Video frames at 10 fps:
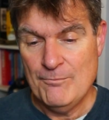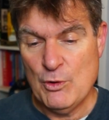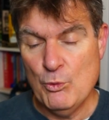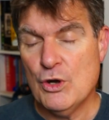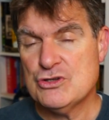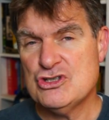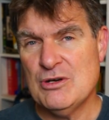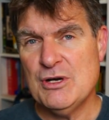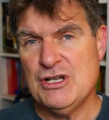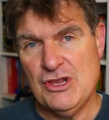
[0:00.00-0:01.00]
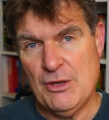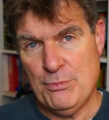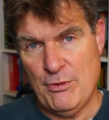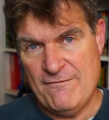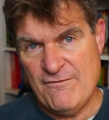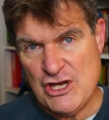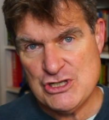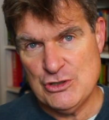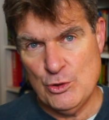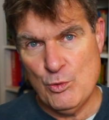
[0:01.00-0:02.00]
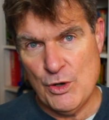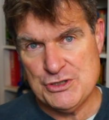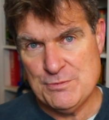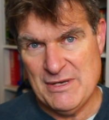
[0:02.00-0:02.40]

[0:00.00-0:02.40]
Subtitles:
what someone in the professional watch